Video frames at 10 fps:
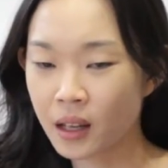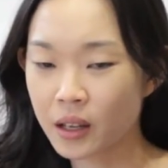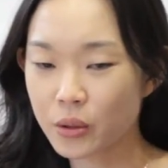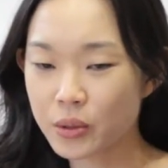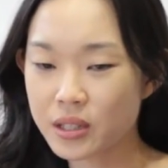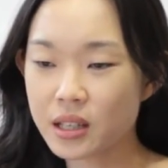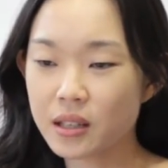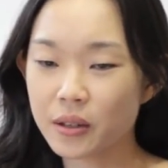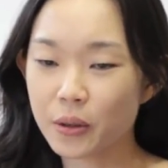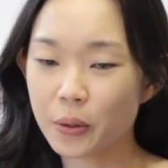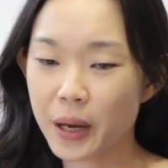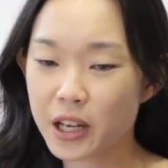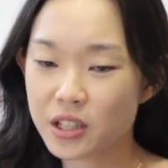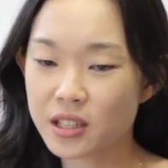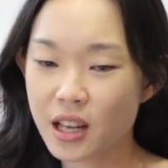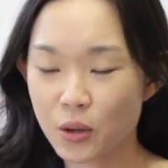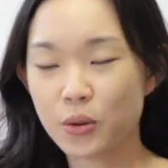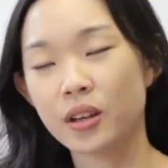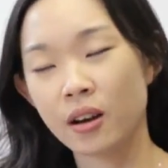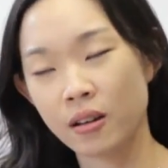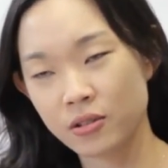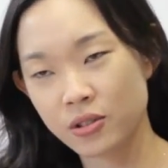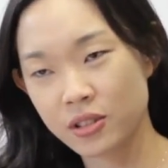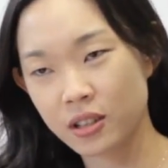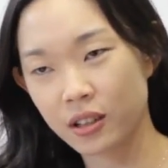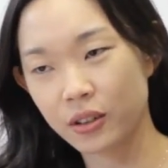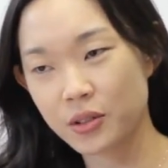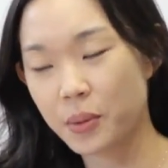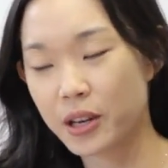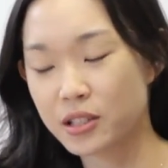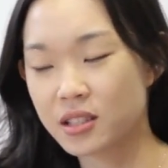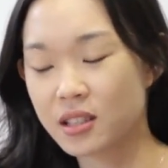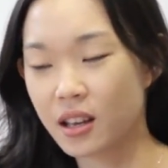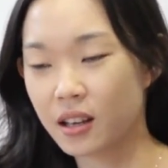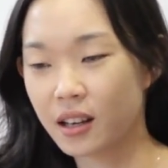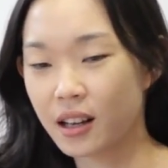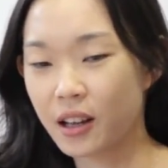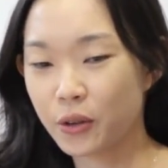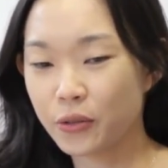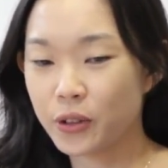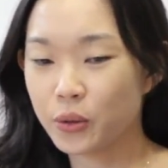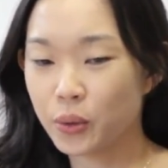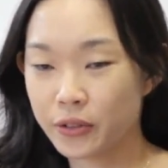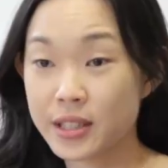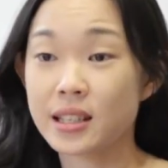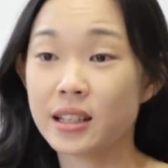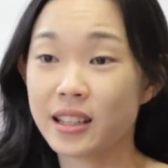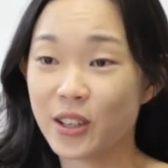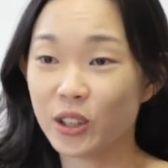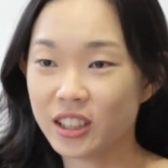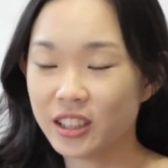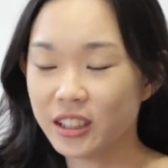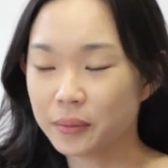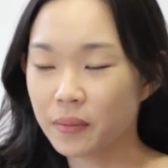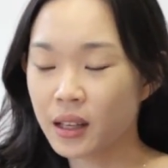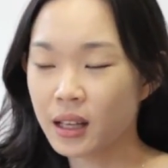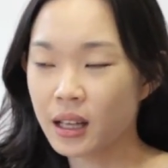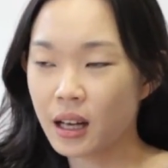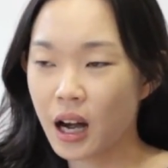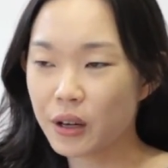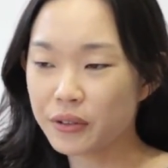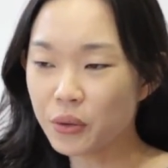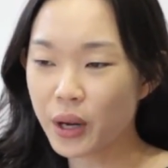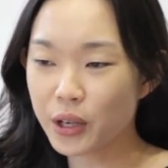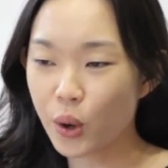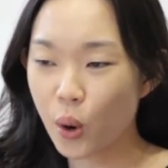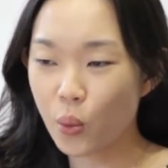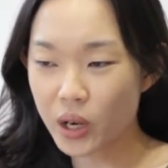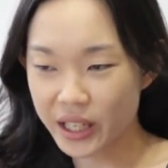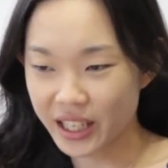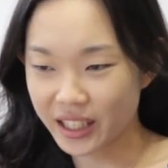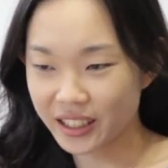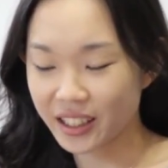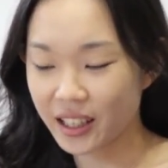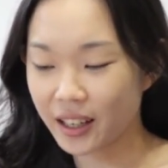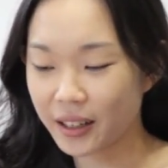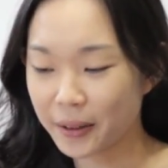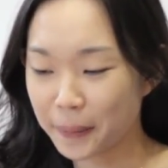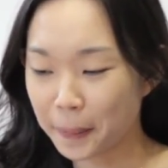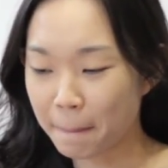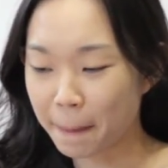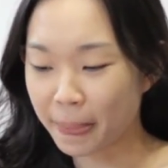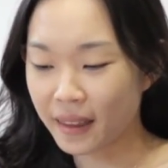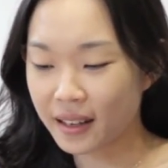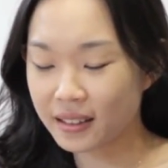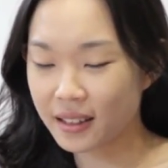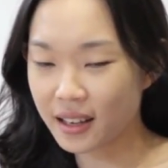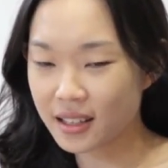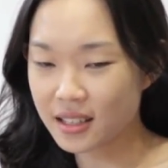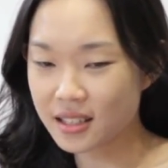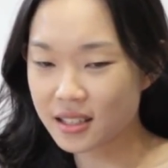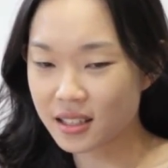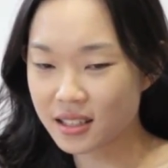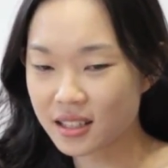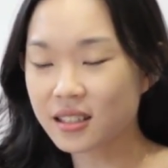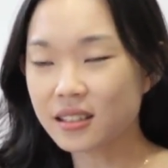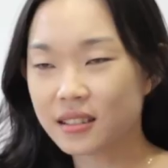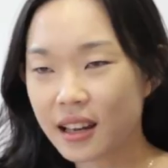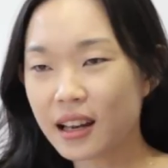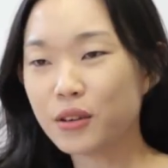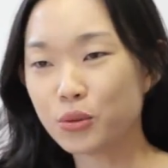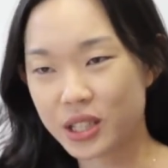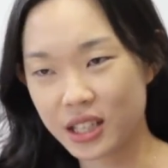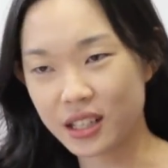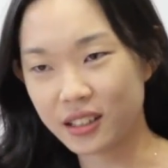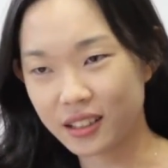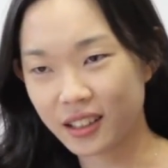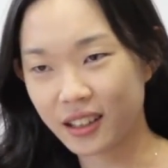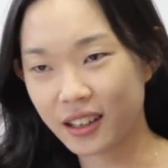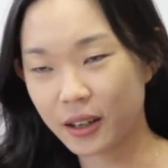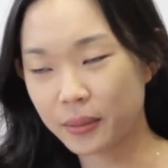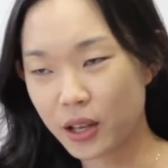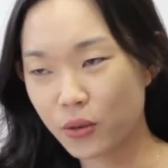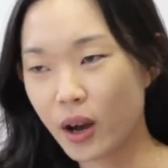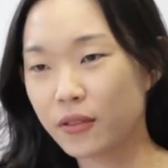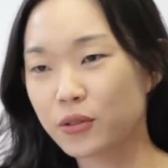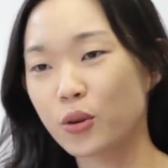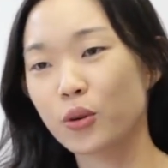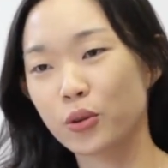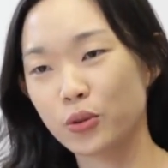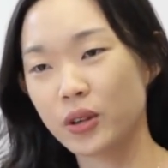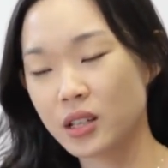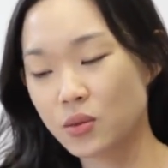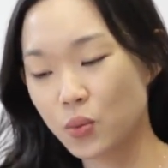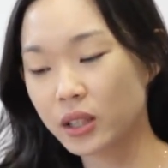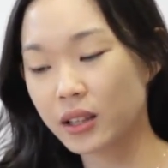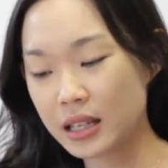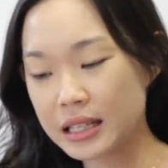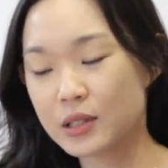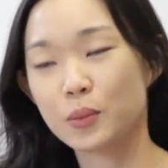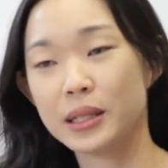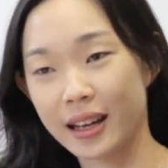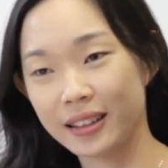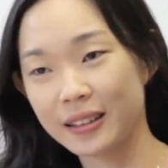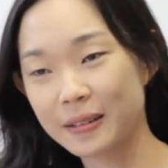You see, patients that you think are interesting. You see patients that you feel will facilitate your learning. However, when you are working, there is a certain daily routine that you have to go through. There is work that needs to be done.